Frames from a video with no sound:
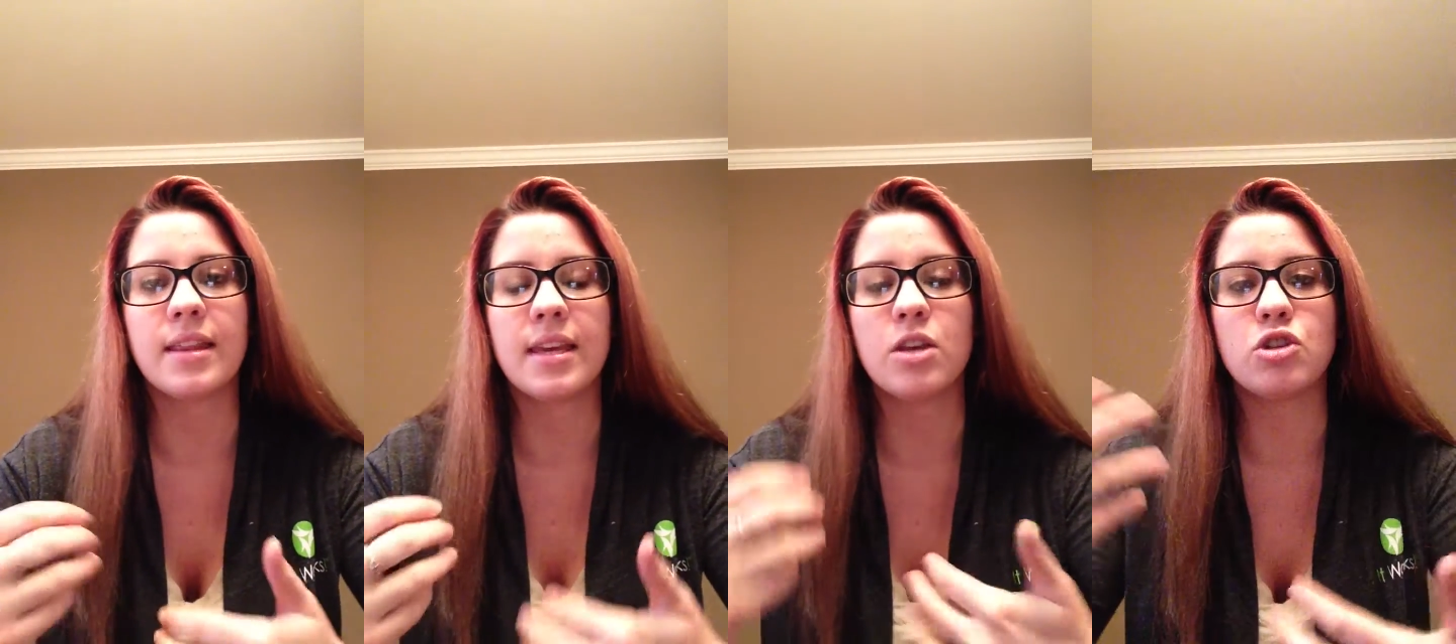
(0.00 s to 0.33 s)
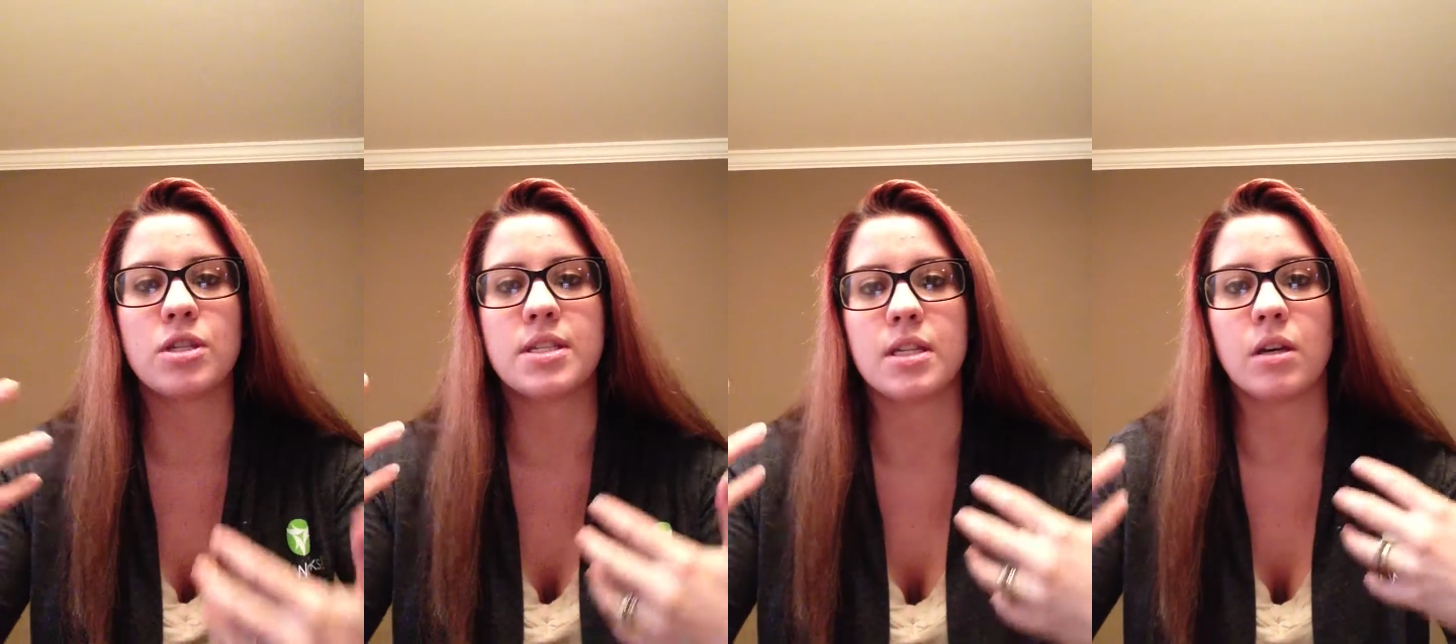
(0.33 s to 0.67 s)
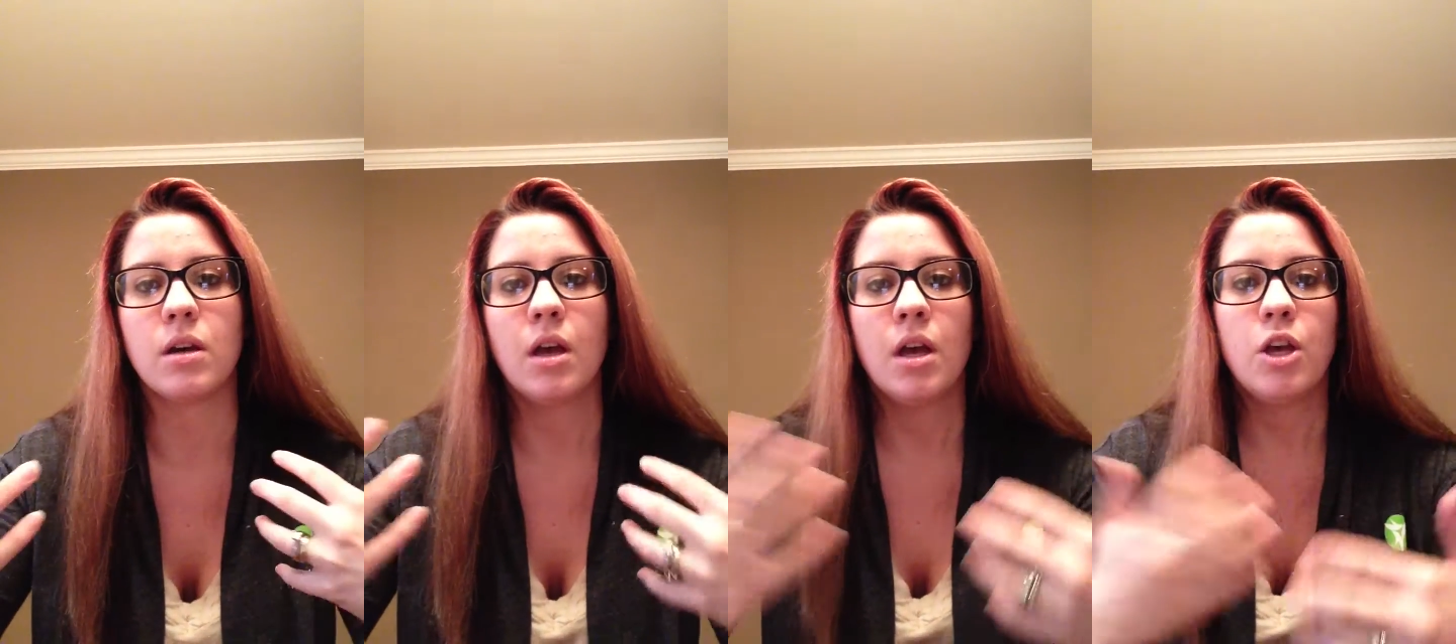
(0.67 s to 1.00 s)
I think you
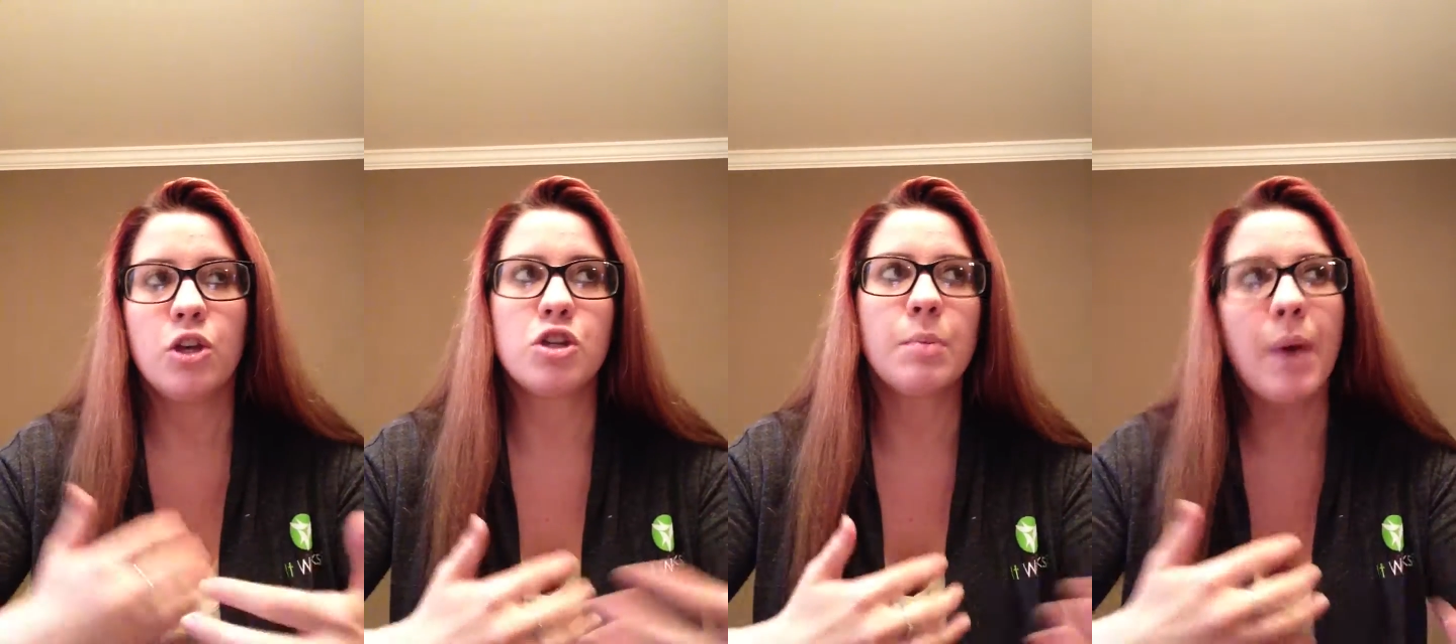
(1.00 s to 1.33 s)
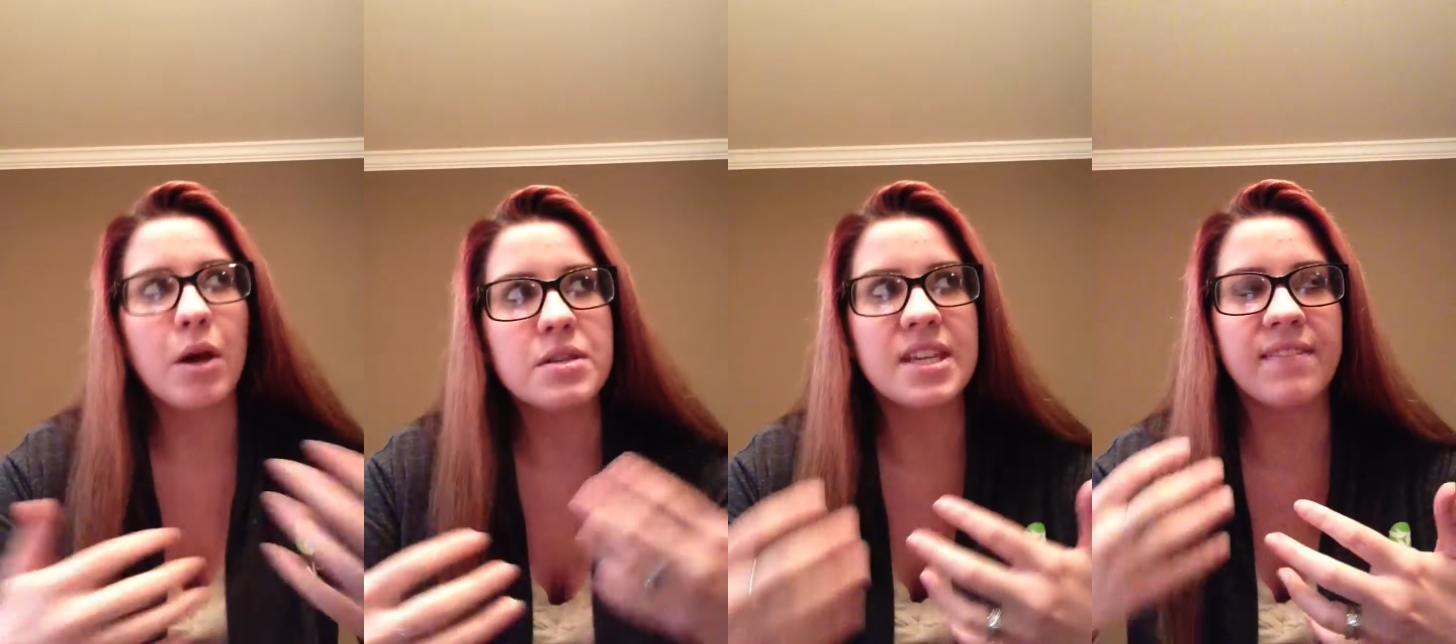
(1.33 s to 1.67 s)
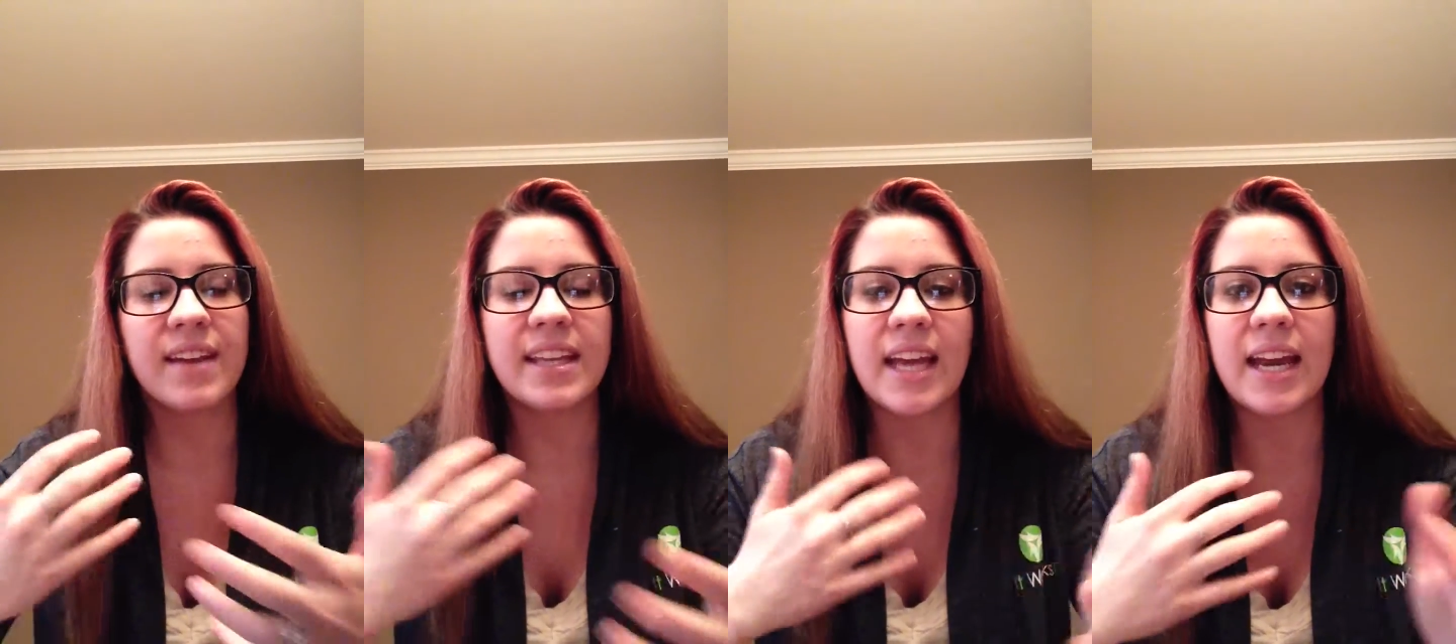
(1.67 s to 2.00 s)
should post stuff like